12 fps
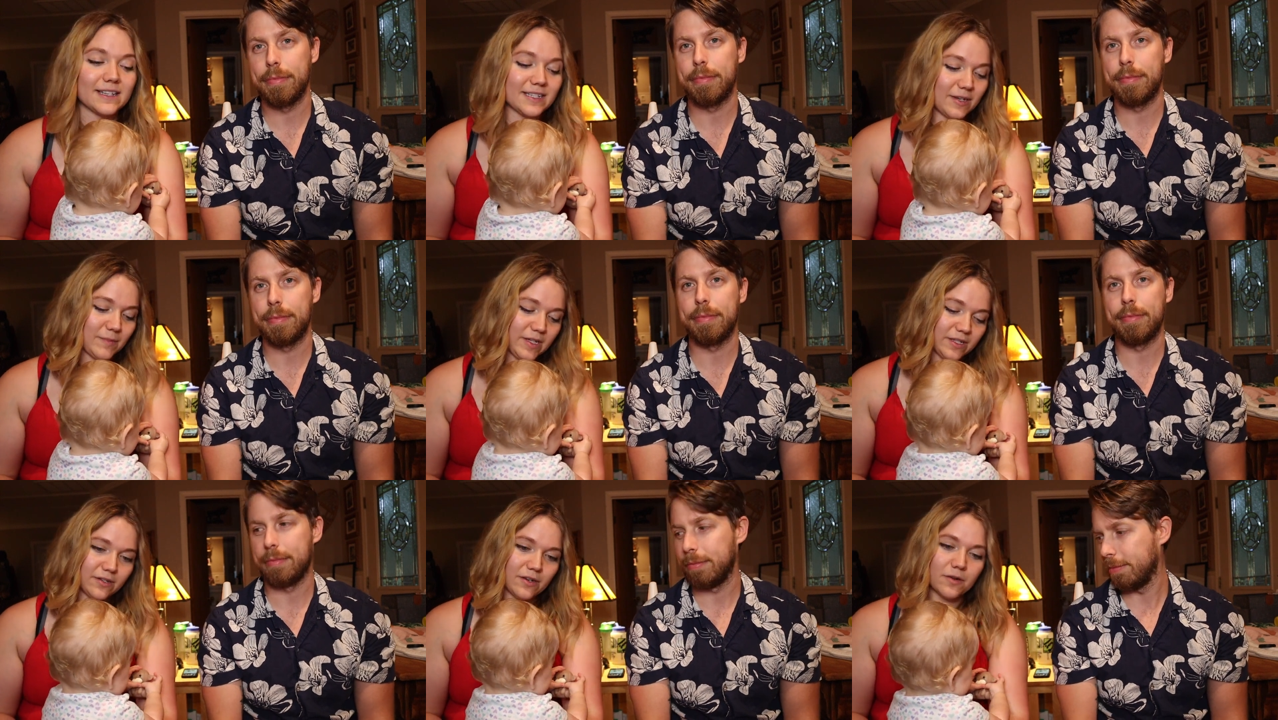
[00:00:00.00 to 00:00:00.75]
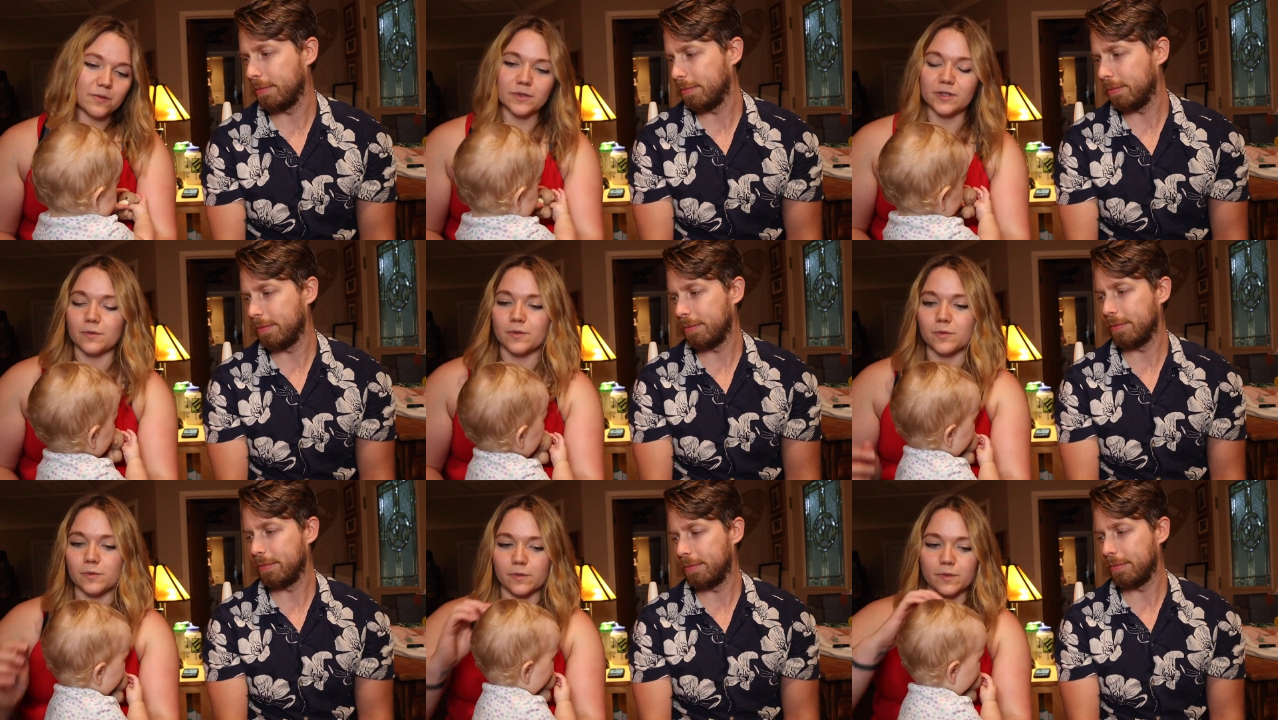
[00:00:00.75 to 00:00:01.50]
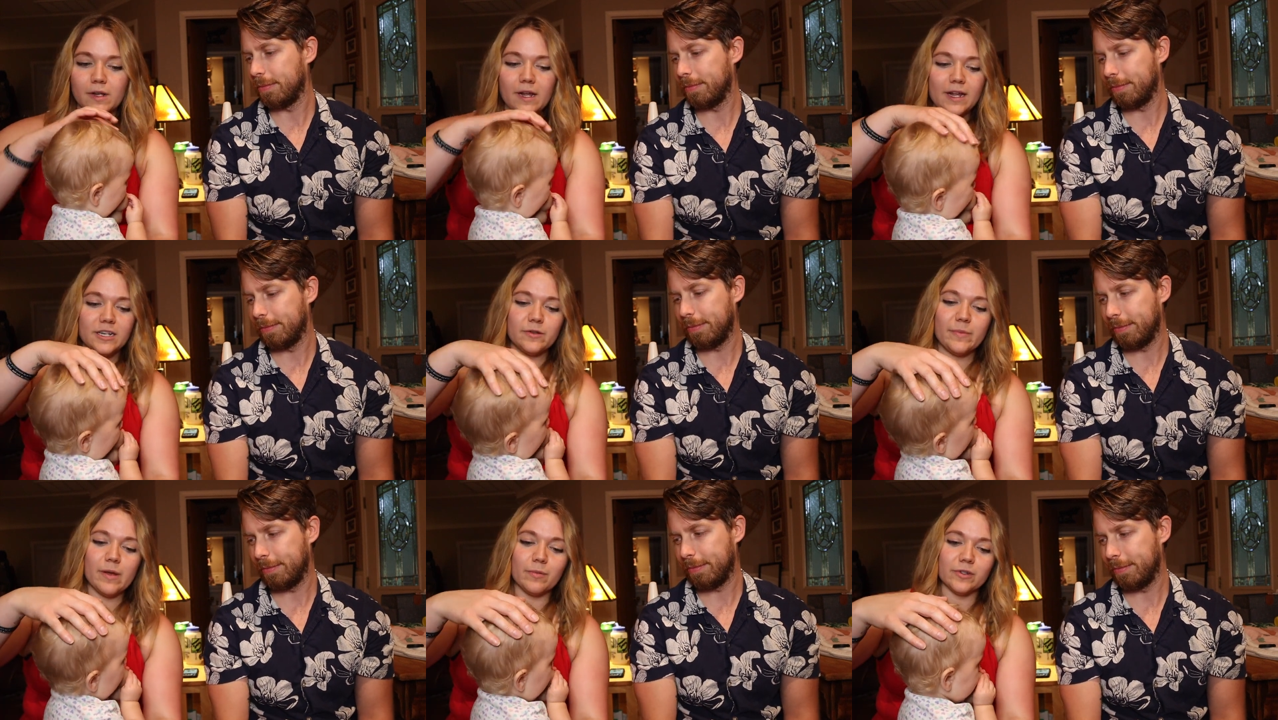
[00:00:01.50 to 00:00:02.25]
Speaker 1: that's going to be so, so cool
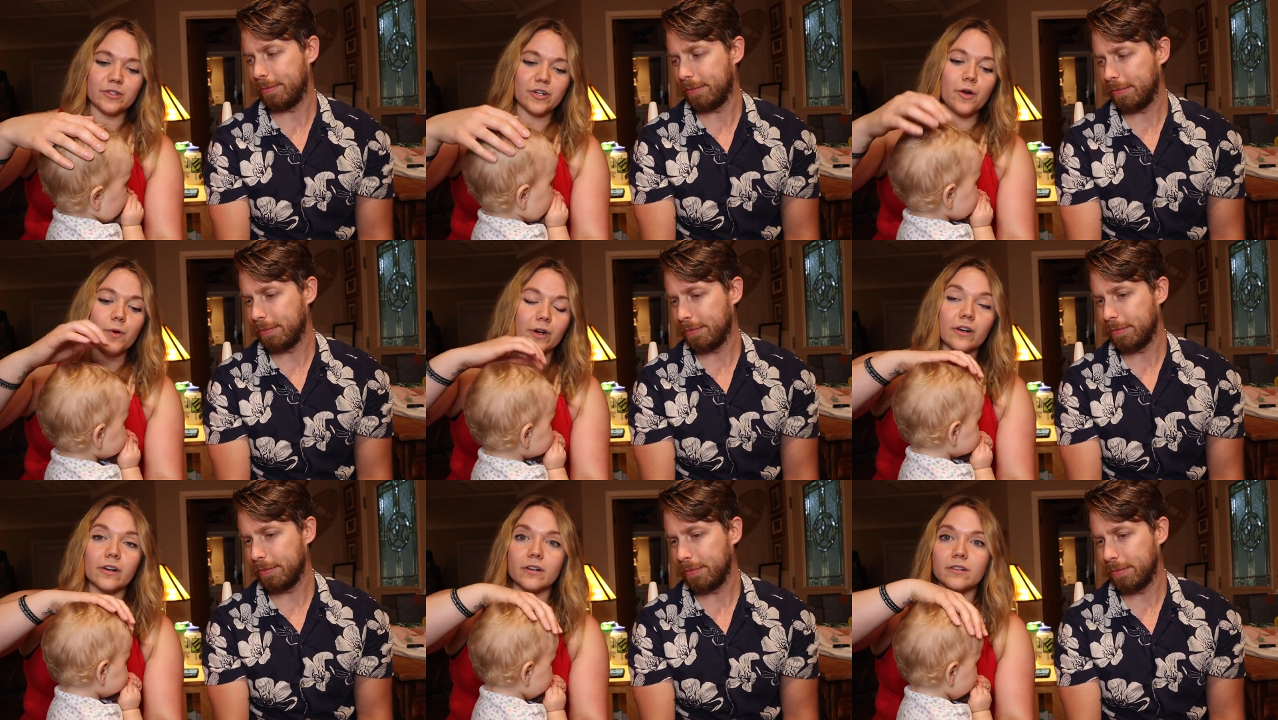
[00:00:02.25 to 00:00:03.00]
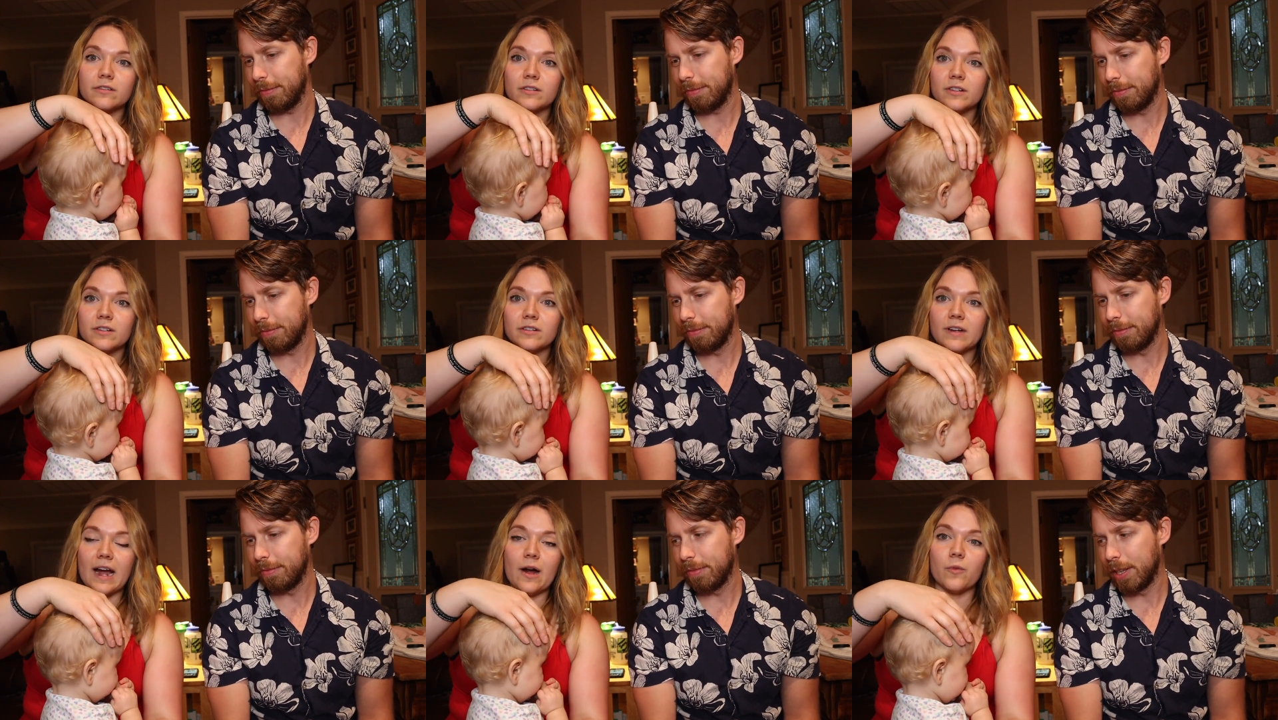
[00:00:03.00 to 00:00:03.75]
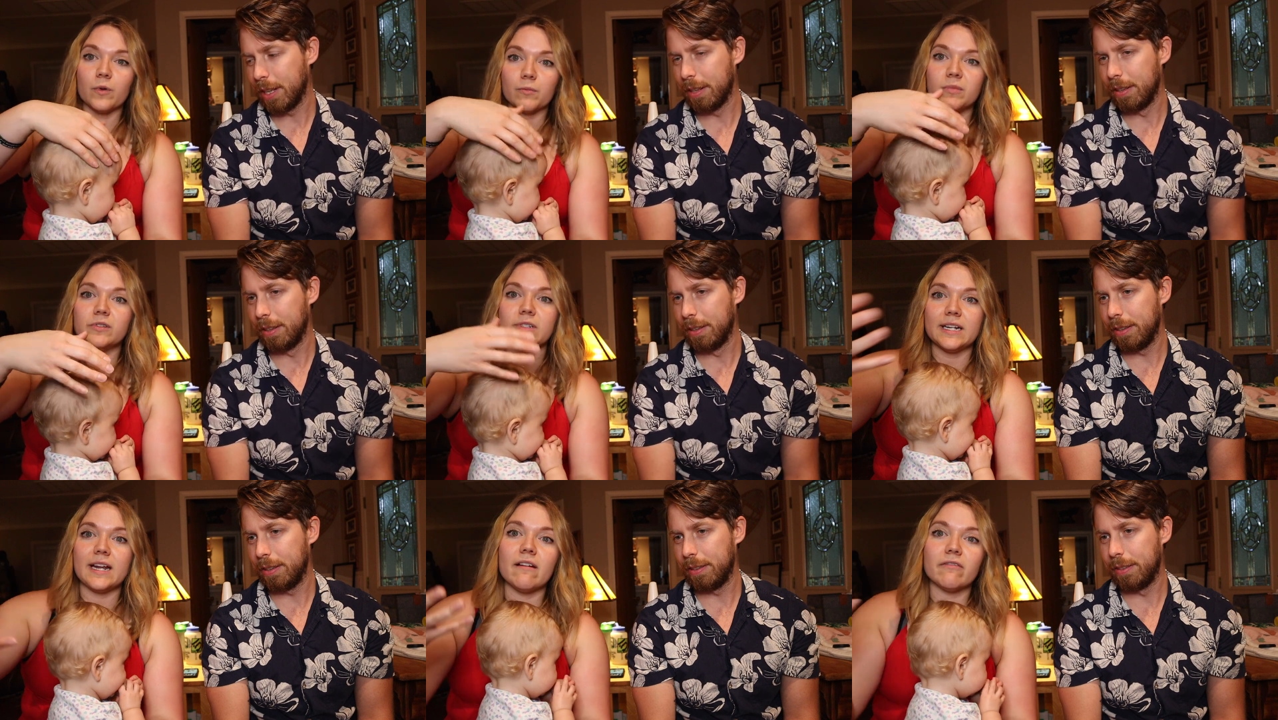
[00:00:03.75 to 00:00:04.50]
to be able to show her how we're
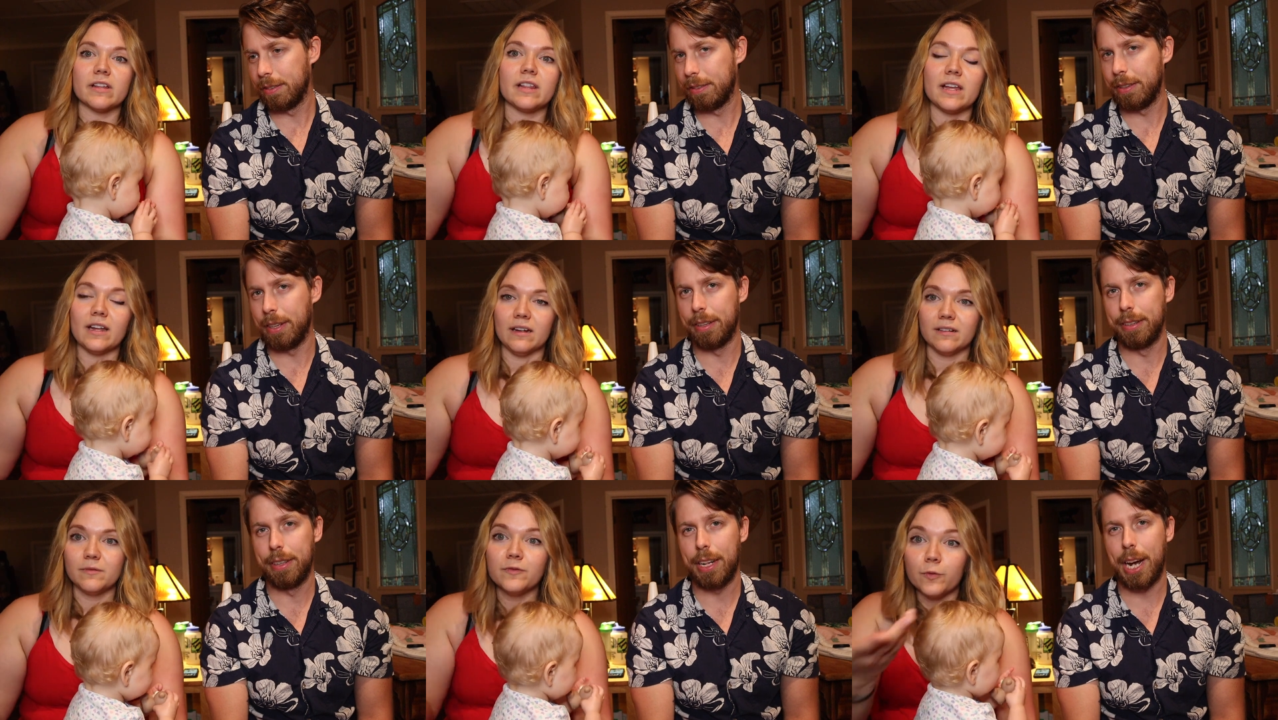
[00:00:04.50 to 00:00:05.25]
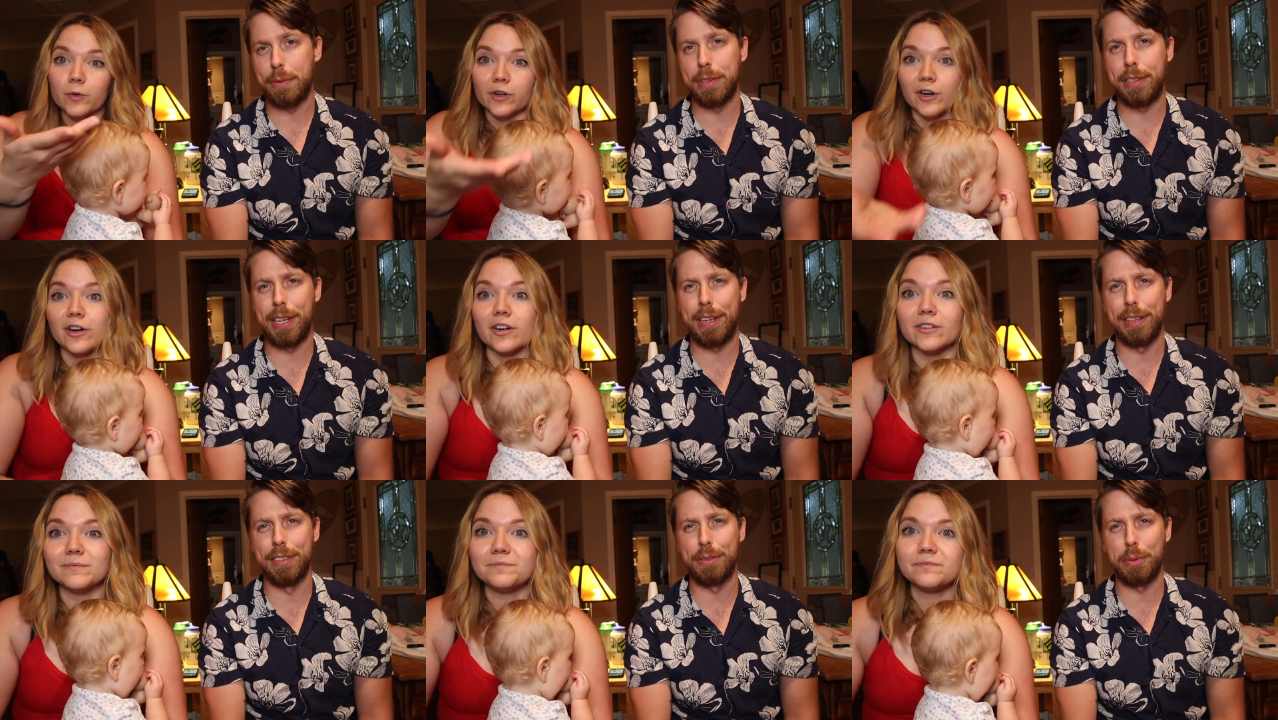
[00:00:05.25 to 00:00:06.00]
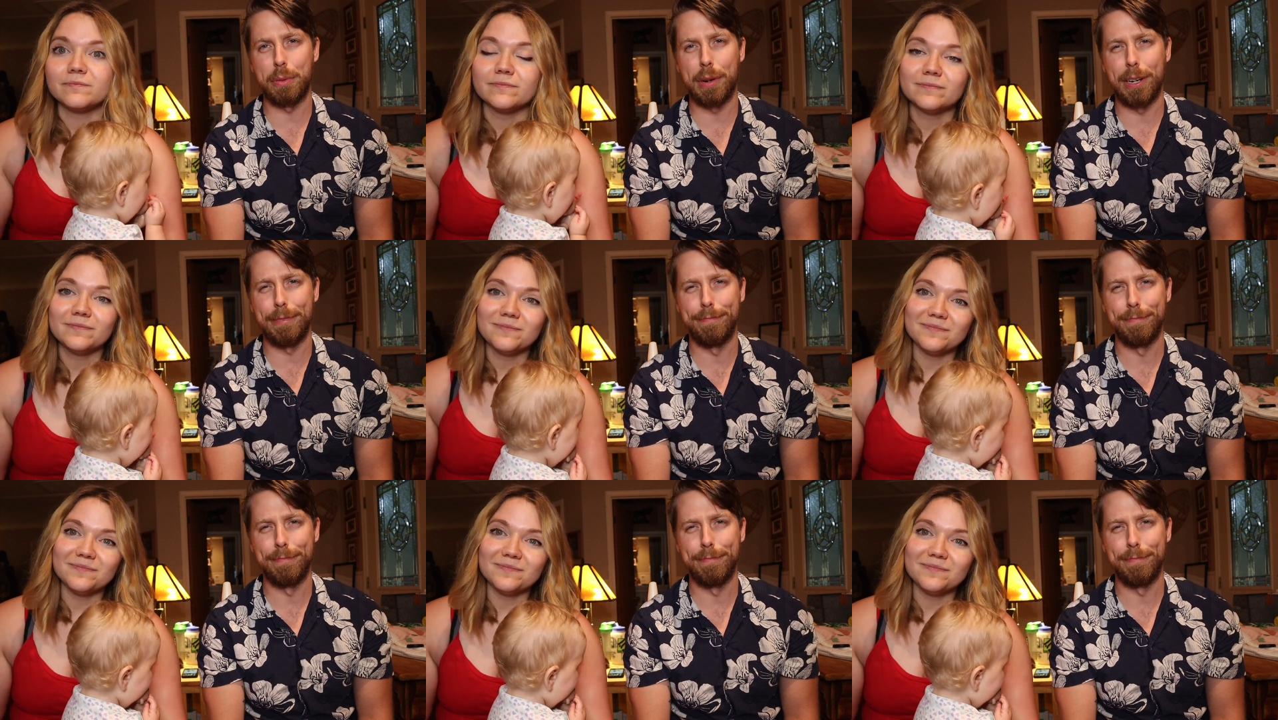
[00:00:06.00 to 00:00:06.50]
building everything. how ridiculous
Speaker 2: her. we were.